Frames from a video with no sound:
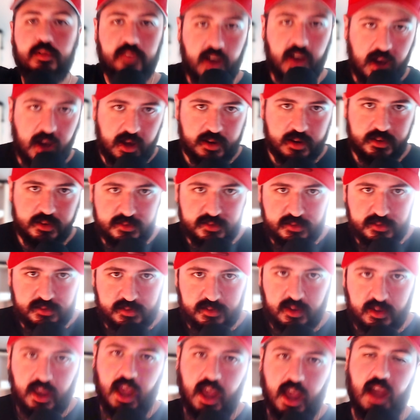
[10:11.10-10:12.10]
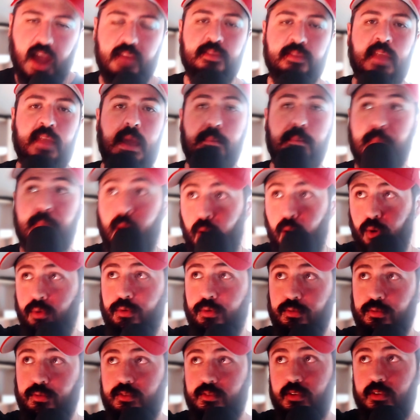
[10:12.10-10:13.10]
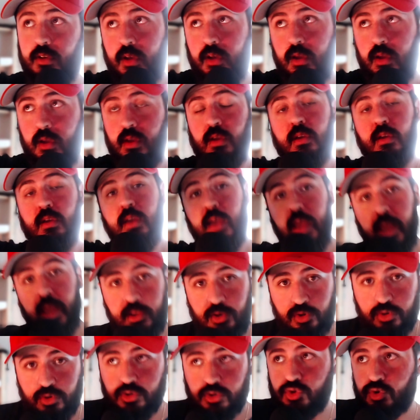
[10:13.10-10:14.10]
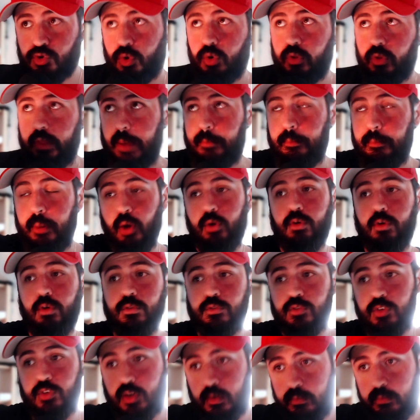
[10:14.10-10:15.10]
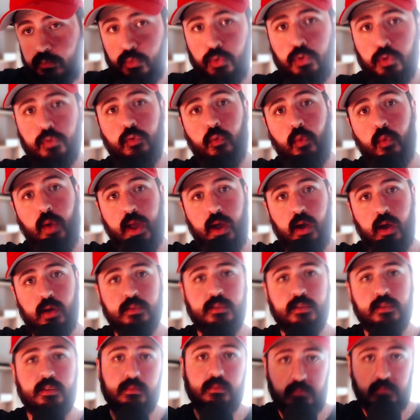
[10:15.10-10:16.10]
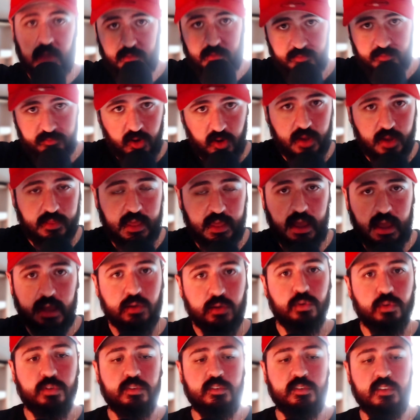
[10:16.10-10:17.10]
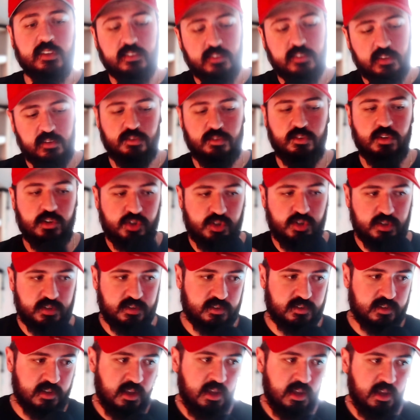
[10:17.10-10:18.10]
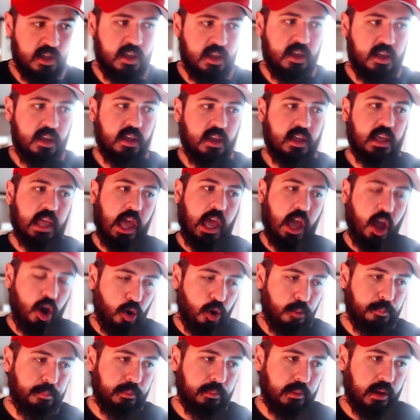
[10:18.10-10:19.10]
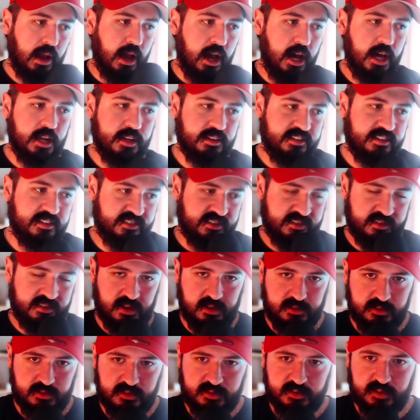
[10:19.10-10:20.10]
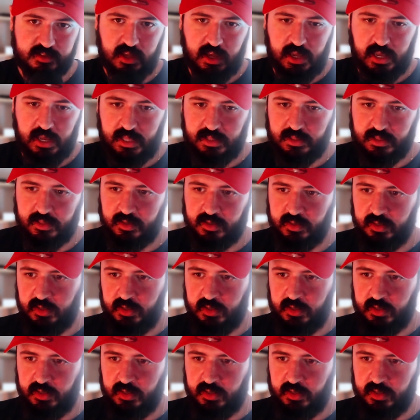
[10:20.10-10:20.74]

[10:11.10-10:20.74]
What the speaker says: artists and they pose and you draw that pose. You can move around and find the angles. This is to just help artists understand